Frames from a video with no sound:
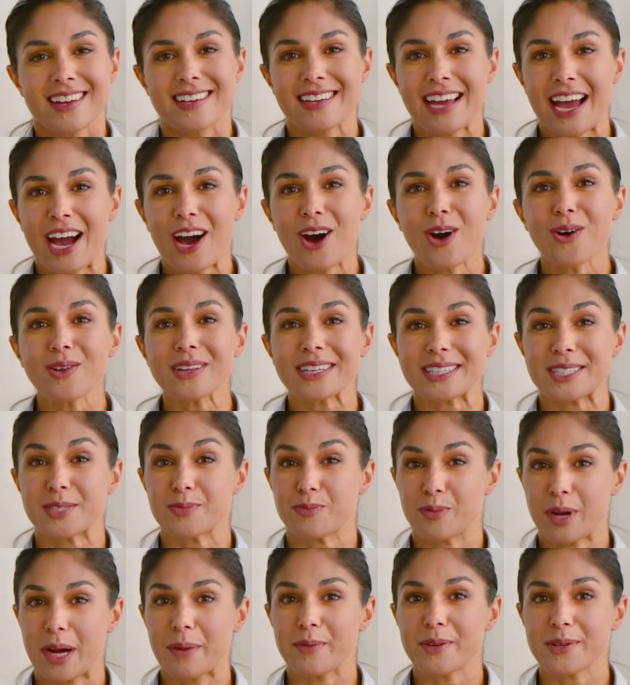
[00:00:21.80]
Now let's
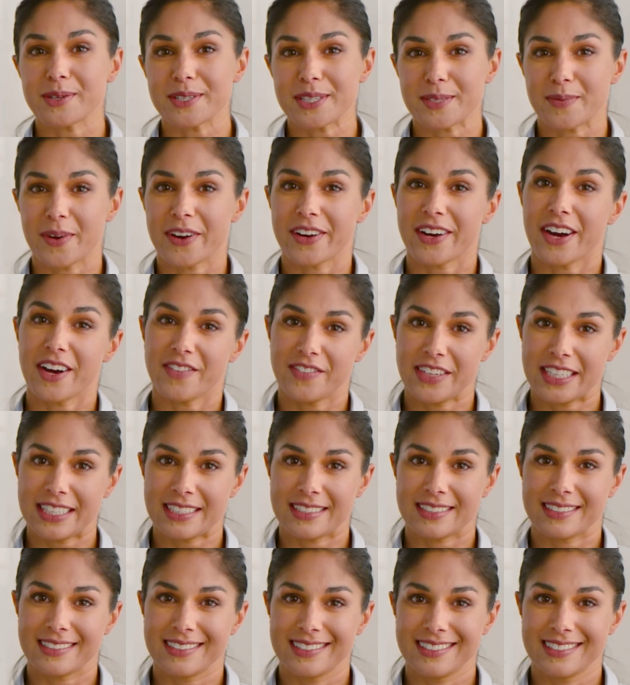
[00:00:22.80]
prep your Smart Oven.